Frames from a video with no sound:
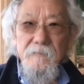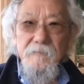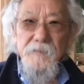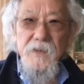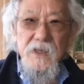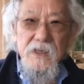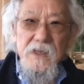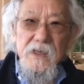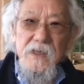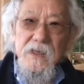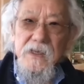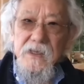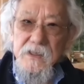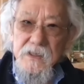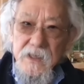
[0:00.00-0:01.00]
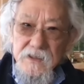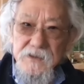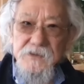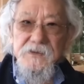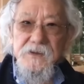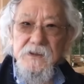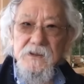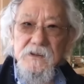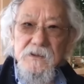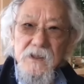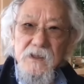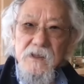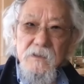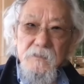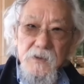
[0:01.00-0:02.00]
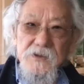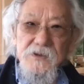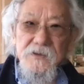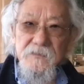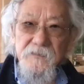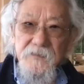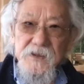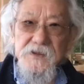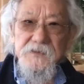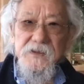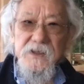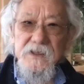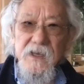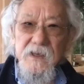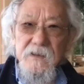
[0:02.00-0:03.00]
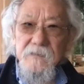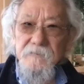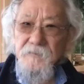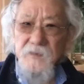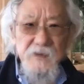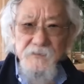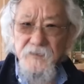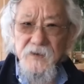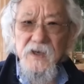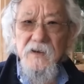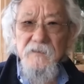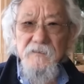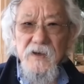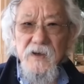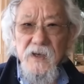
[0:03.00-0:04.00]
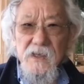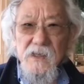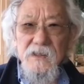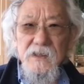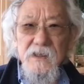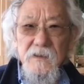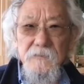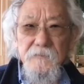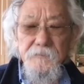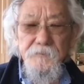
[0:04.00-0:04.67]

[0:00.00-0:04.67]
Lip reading: the industrial commercial fishery. It's very, very clear.